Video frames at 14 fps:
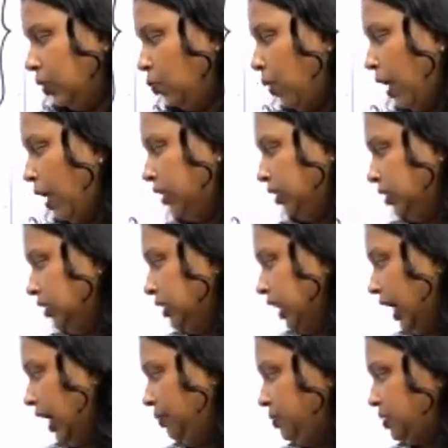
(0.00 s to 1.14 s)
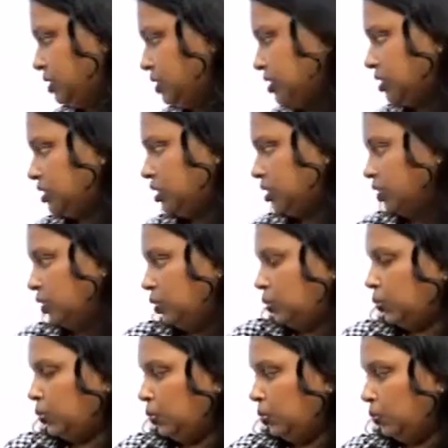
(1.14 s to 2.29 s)
1 times
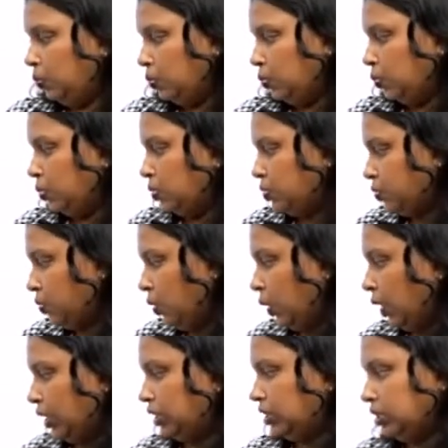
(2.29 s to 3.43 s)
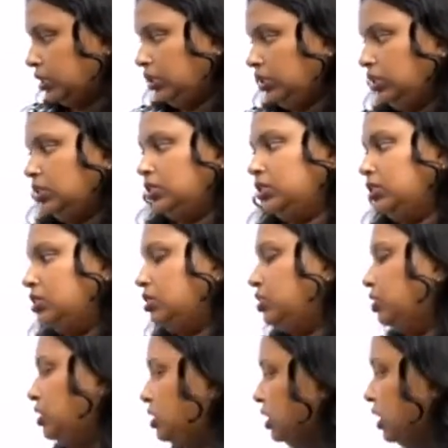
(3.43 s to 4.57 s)
2 squared. No?
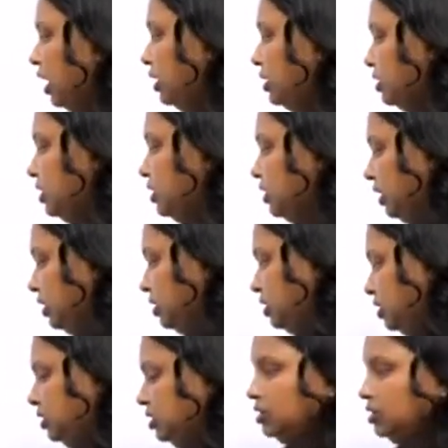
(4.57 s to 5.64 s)
So its answer is 8.